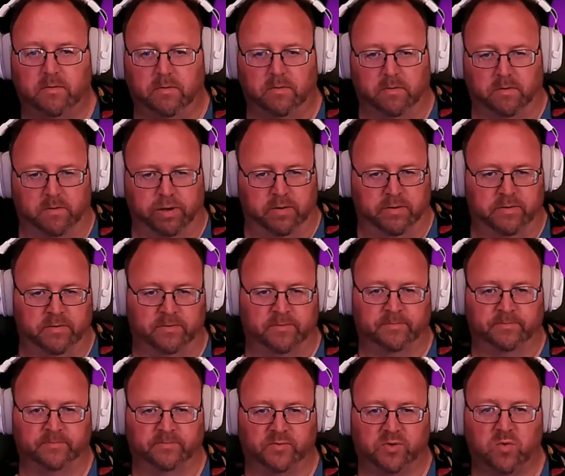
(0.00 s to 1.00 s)

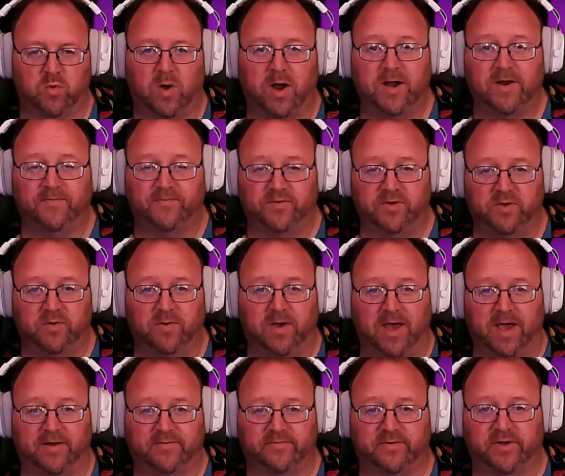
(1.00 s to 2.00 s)
quite a few
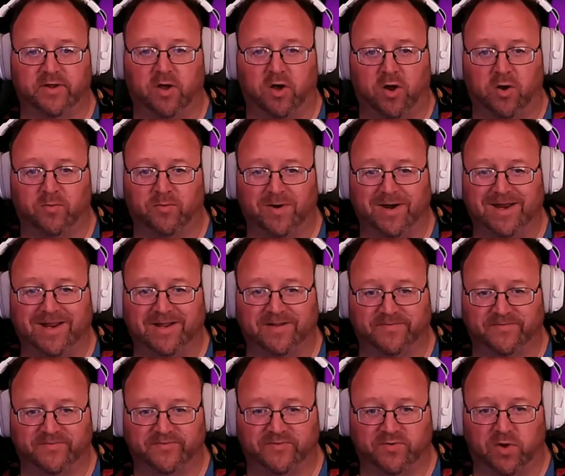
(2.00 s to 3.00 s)
actually already
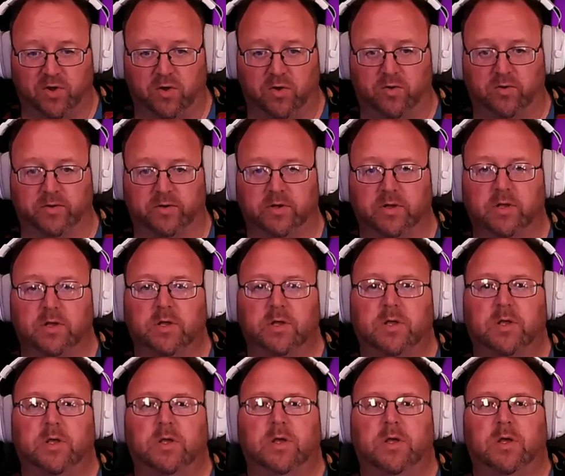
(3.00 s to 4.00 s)
installed,
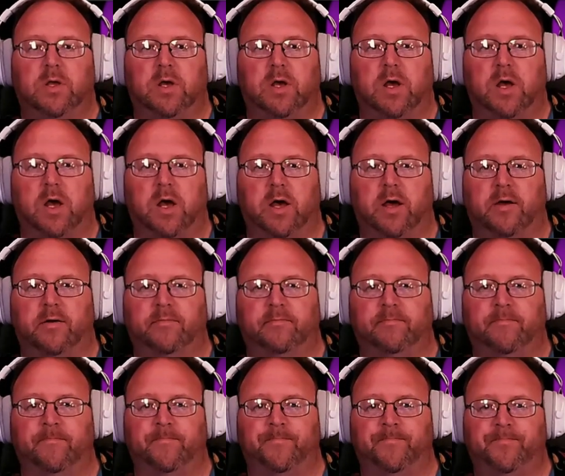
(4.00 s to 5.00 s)

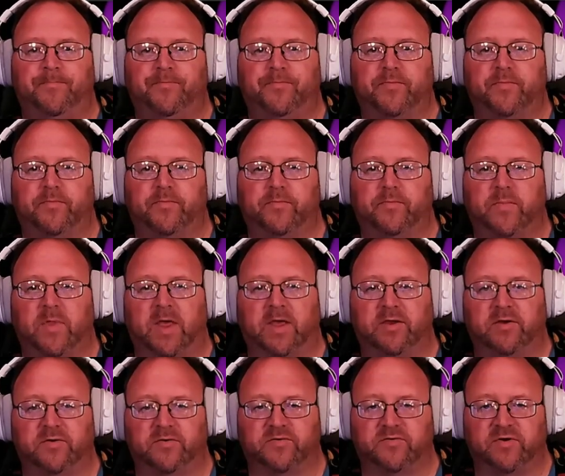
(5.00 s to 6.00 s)
like
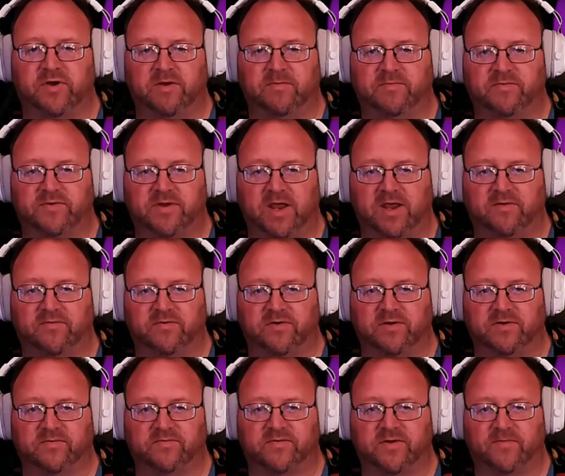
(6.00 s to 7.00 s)
your Stream Station
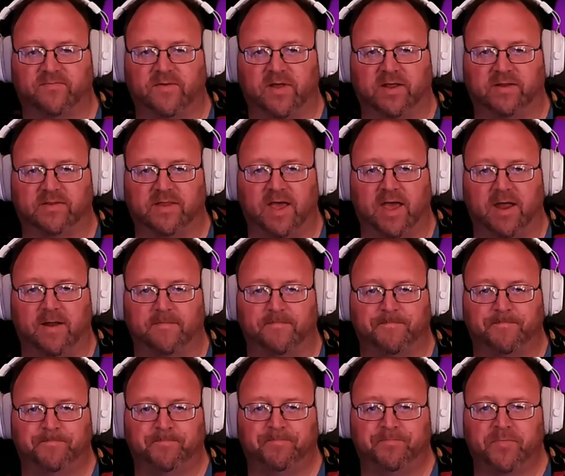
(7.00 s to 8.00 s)
and stuff like that.
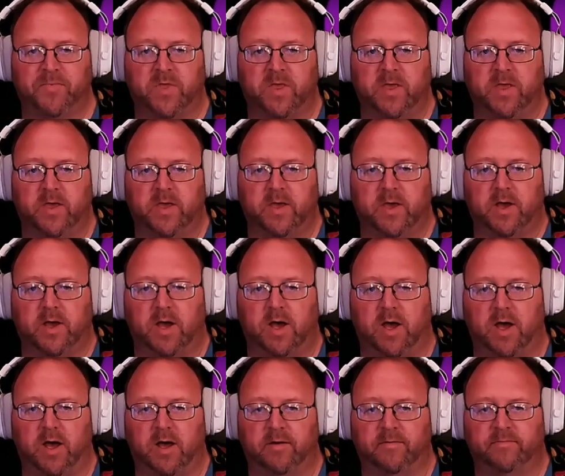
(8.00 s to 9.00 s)

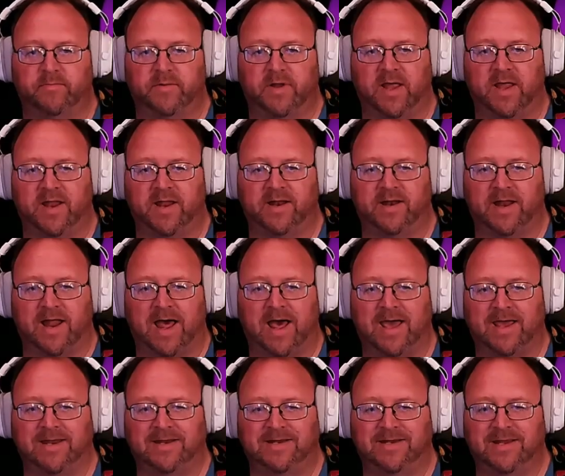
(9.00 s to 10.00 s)
And
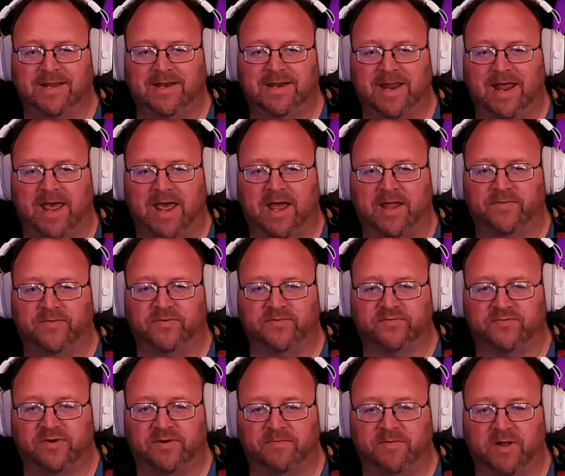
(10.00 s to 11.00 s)
I did add the
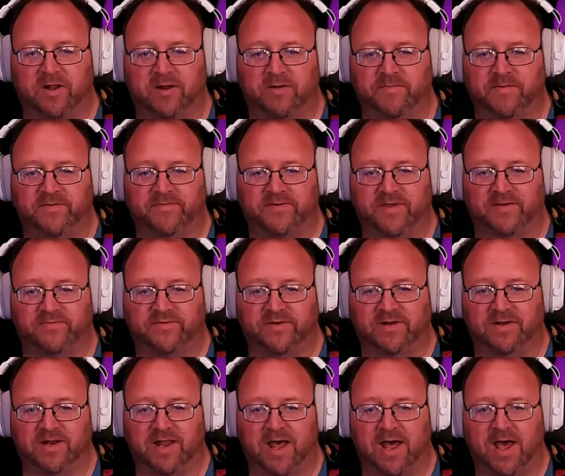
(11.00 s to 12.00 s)
Stream Elements SE
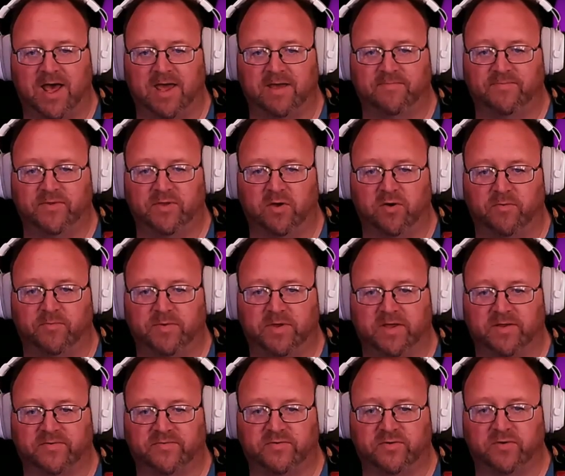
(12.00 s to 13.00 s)
Live, the
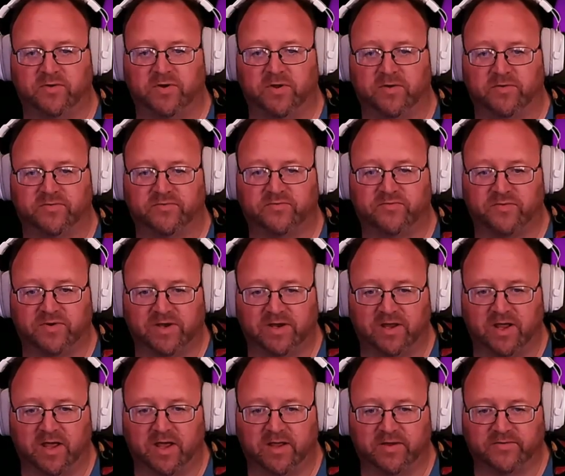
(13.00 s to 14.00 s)
OBS Studio
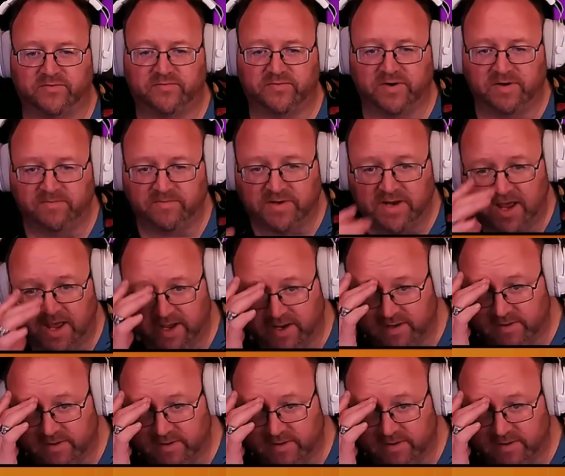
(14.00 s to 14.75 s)
Stream Deck.